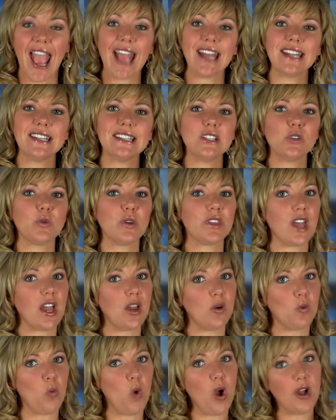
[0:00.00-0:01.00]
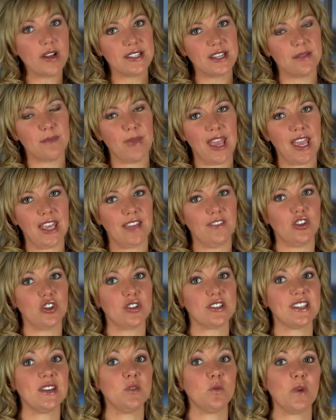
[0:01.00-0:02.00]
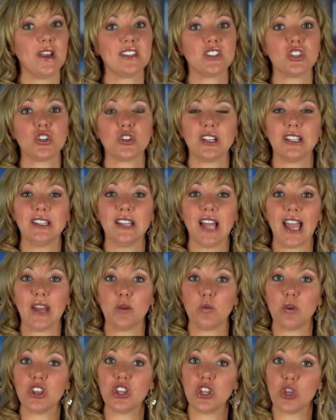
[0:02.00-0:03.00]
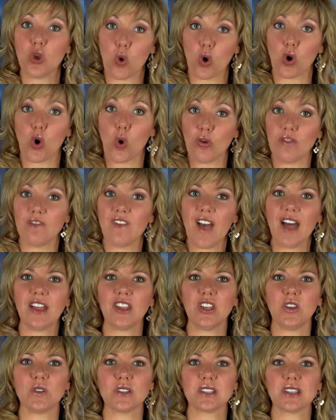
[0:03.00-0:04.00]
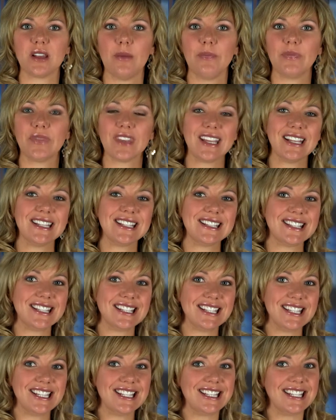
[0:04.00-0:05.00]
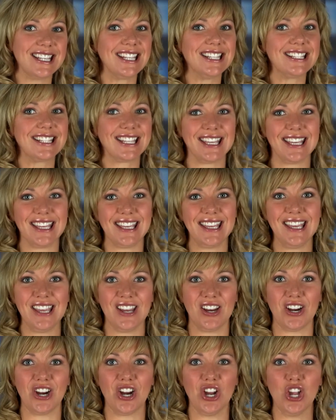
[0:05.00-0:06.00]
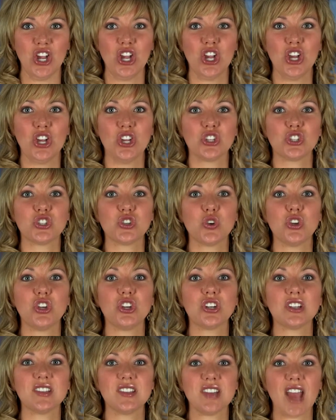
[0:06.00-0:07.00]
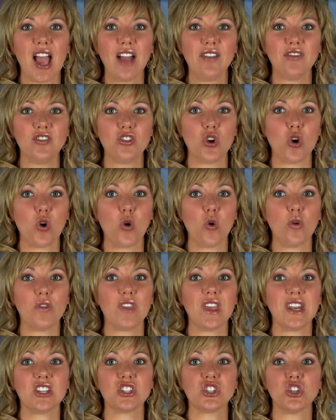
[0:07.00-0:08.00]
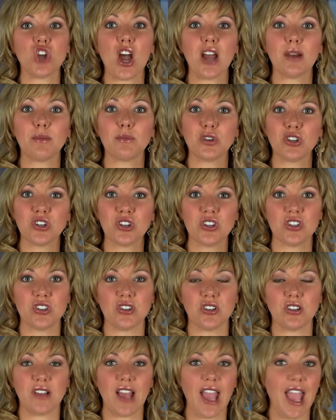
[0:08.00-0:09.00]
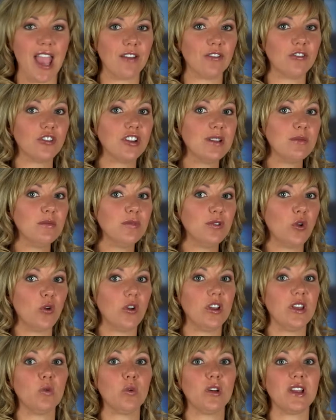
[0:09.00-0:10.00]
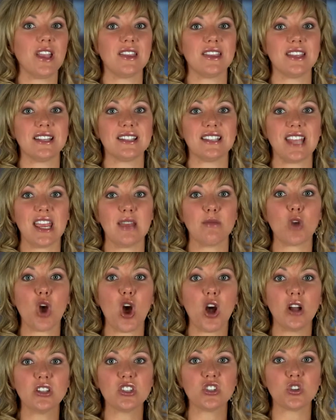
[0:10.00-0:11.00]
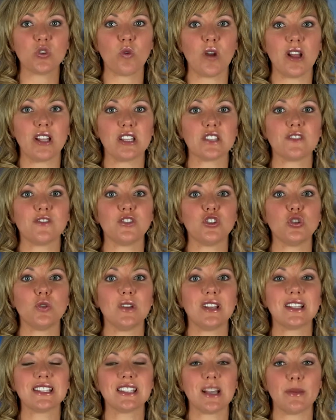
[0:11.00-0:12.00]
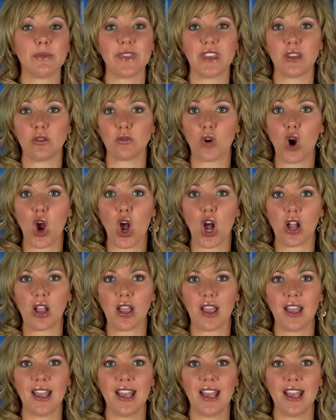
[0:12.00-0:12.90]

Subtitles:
and deal with unwanted behaviors in ways that are in line with your own values. Consistency is key here, so your staff know that it's not personal. Every employee will get the same consequence for doing something wrong.